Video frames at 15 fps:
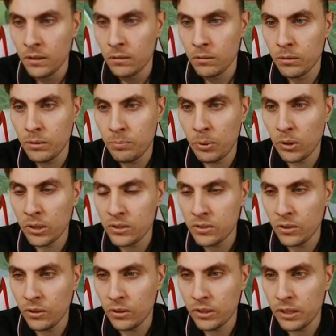with
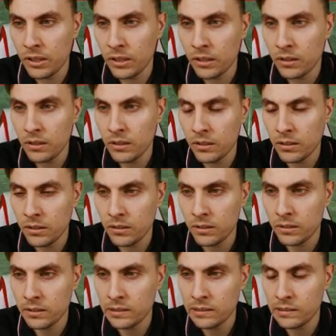Politoed here?
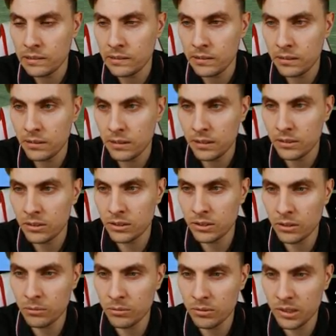She said,
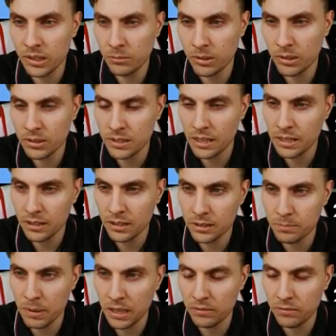I don't really want to take an
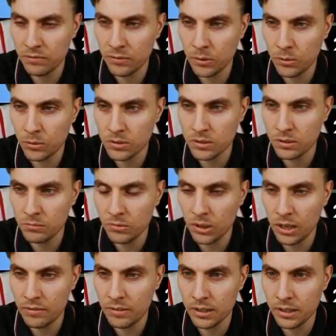expanding force and
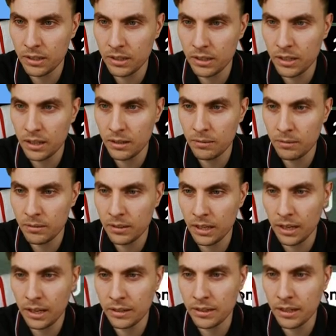whatever they... Uh,
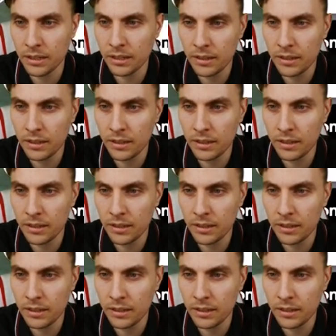yeah, I think,